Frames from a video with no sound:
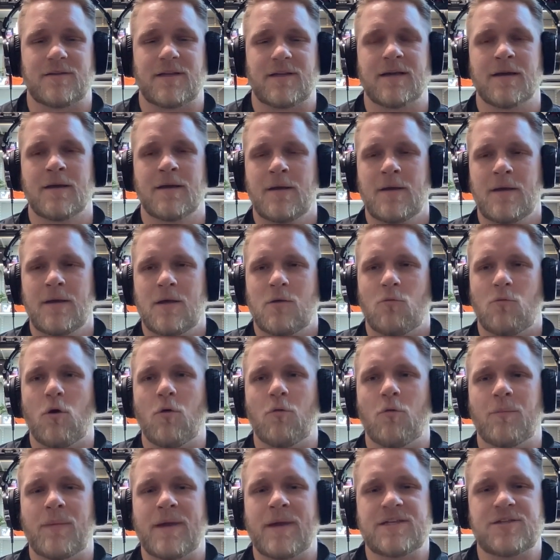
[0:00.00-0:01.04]
Like,
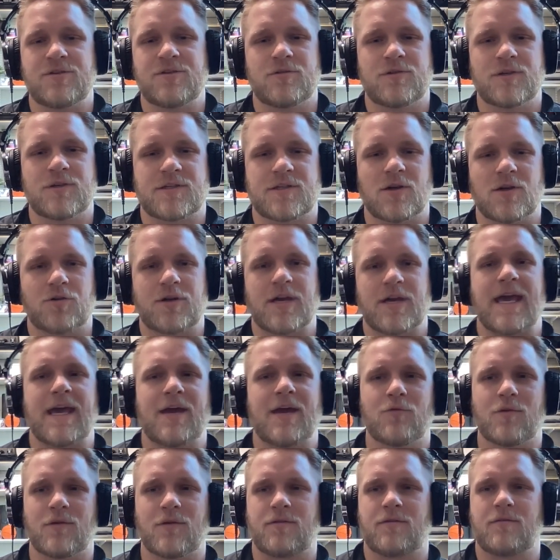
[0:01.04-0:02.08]
what made you just okay
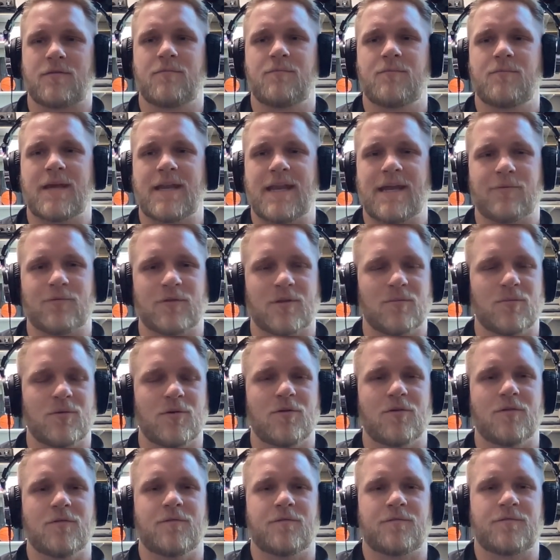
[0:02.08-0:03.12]
with being able to
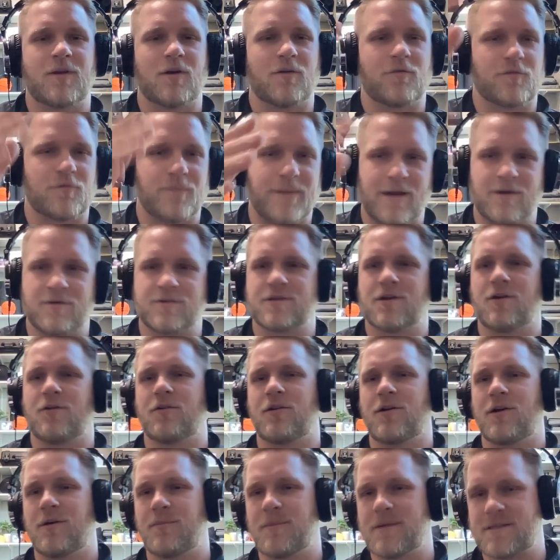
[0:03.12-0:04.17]
move, going from
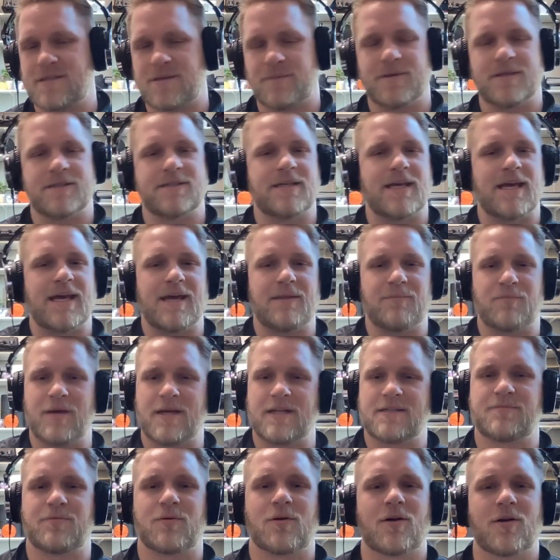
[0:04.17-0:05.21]
Arizona, Mississippi State,
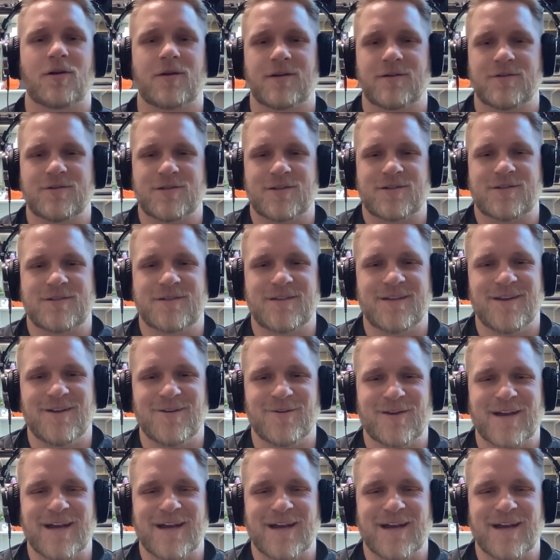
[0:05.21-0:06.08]
Pittsburgh, and just,